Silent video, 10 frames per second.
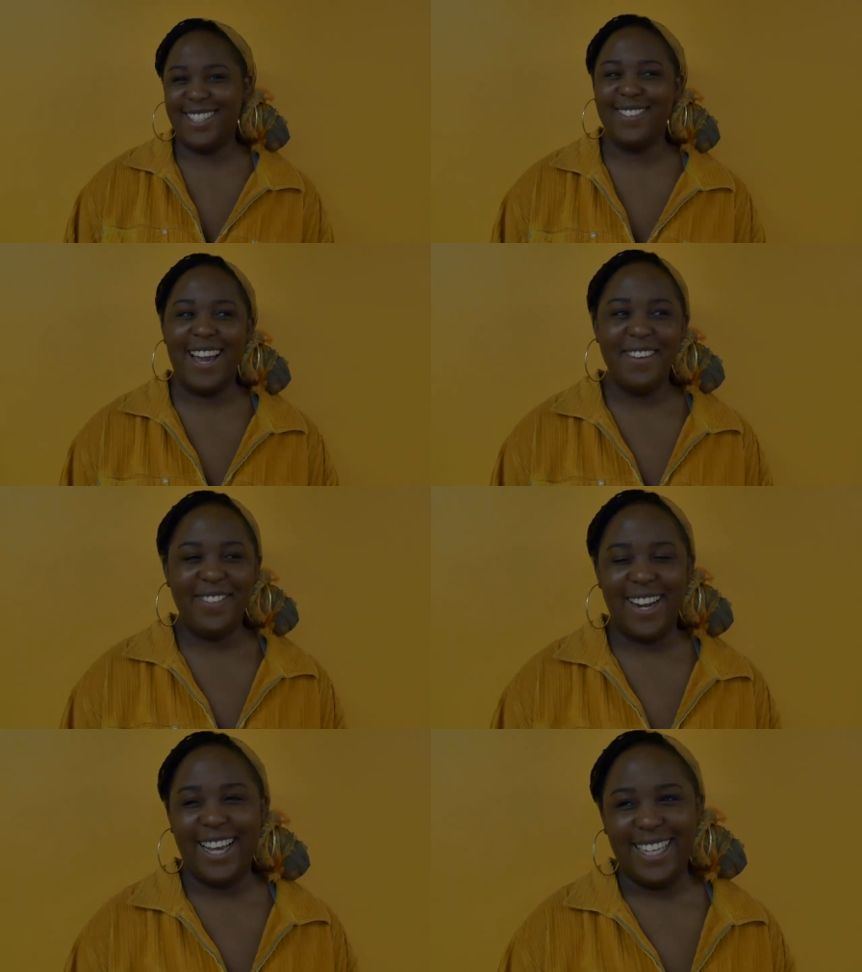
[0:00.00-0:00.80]
That I
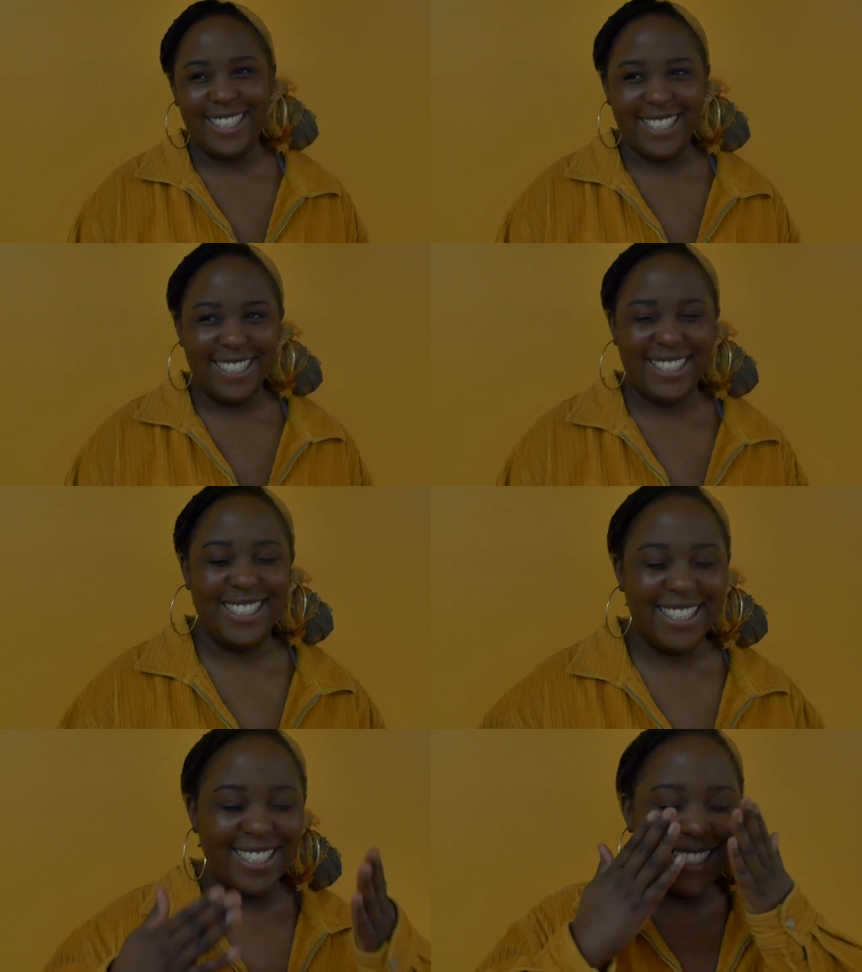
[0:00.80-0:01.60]
am
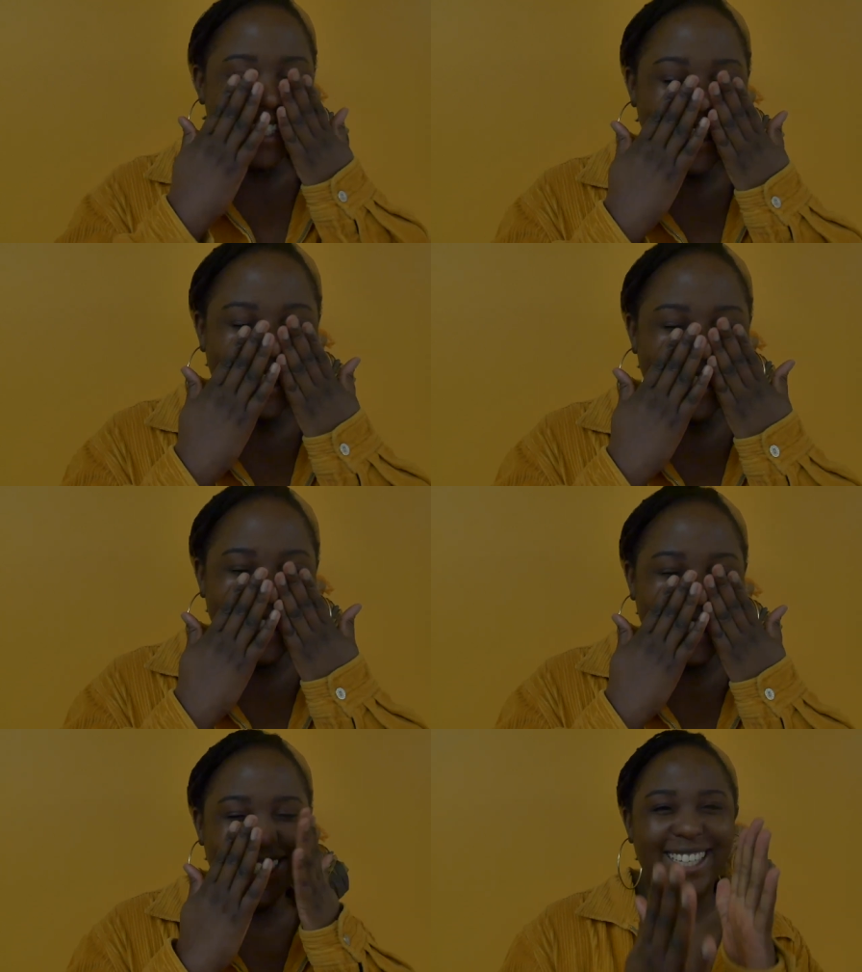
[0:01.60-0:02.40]

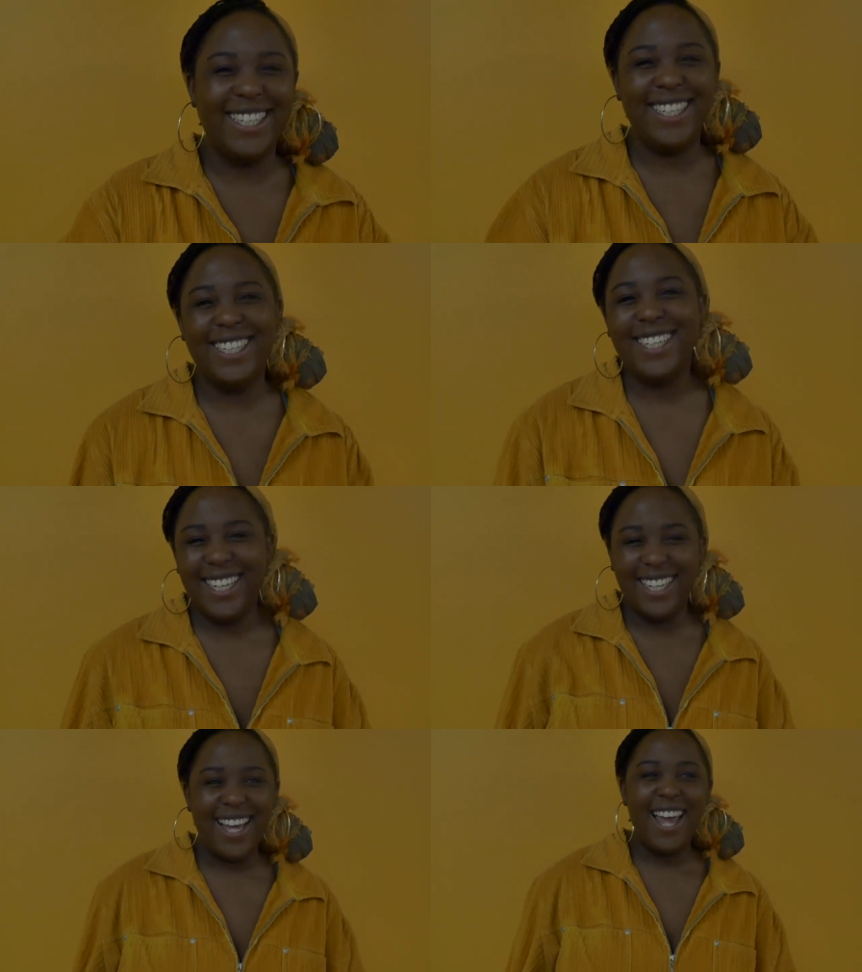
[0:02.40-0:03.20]
constantly
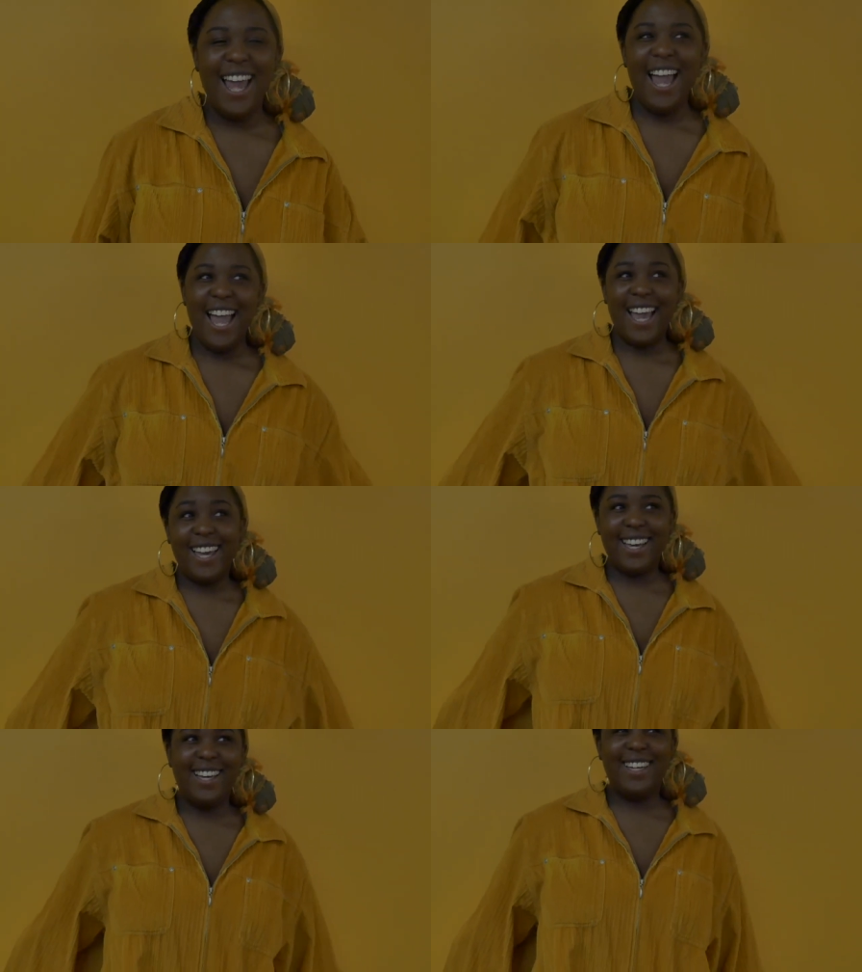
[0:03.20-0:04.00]
carrying
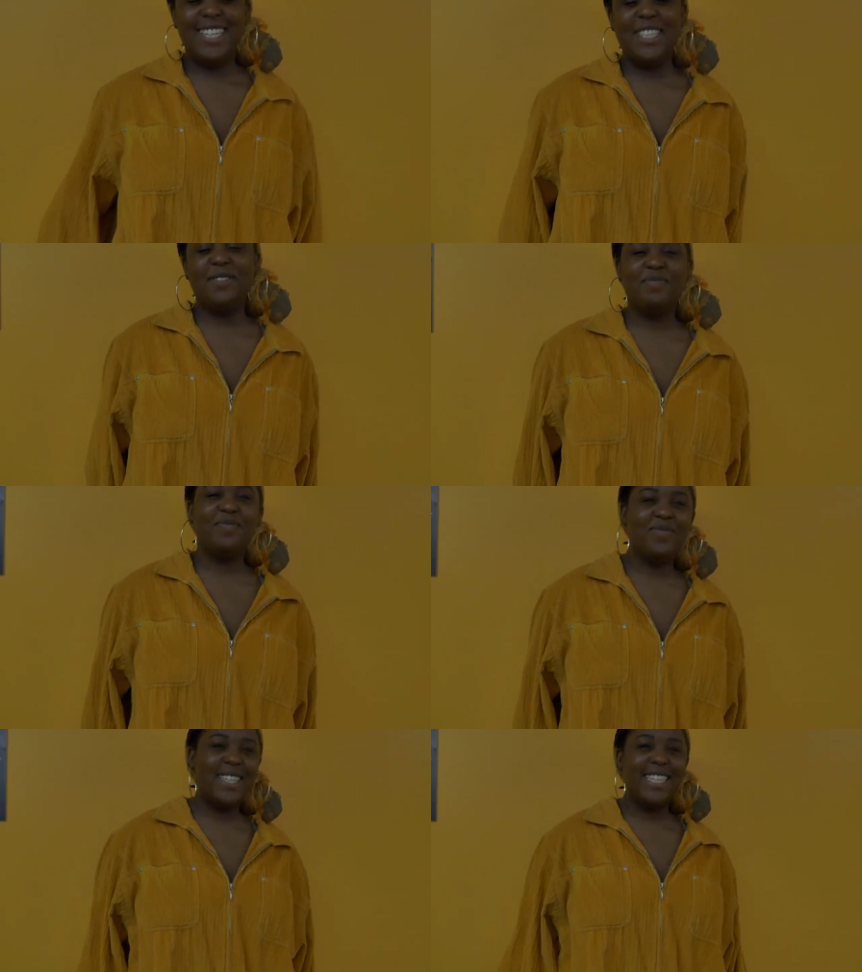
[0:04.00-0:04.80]
generations
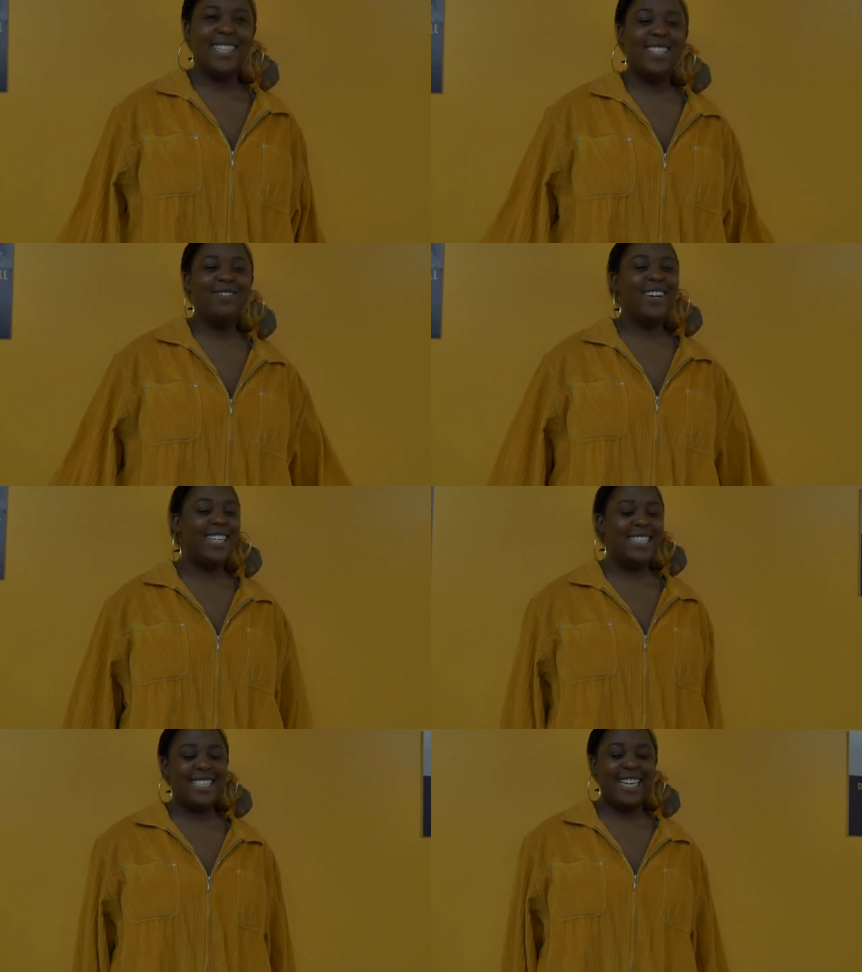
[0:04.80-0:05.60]
with strength
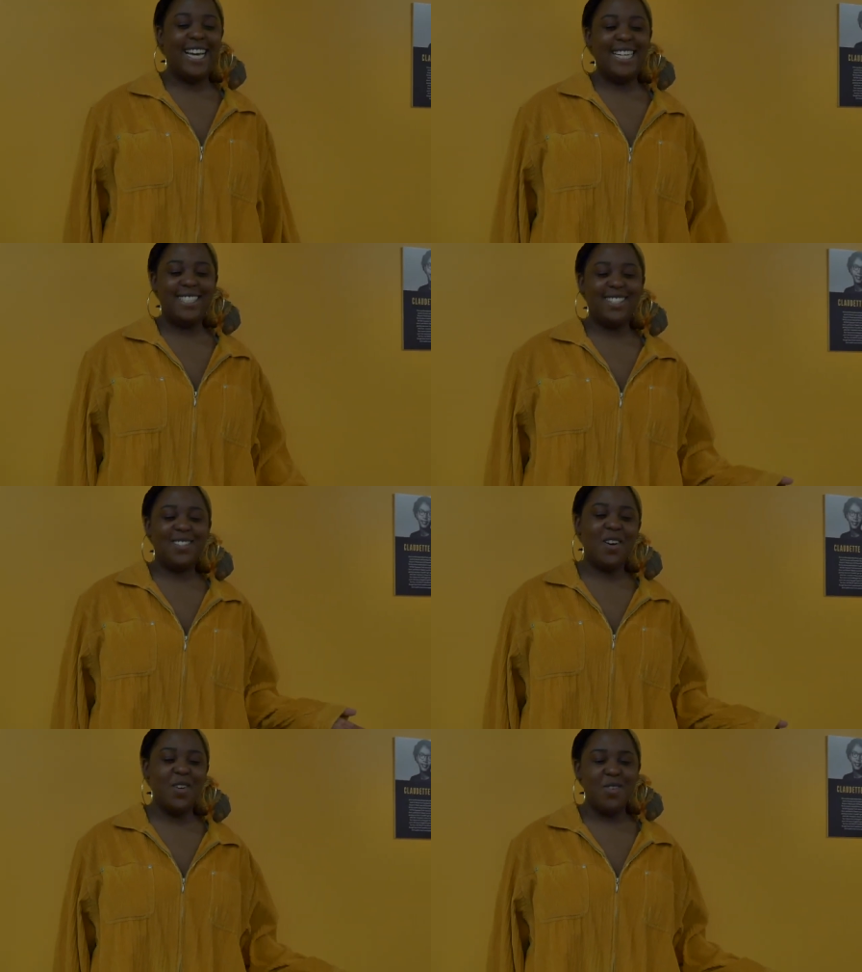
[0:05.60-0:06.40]
on my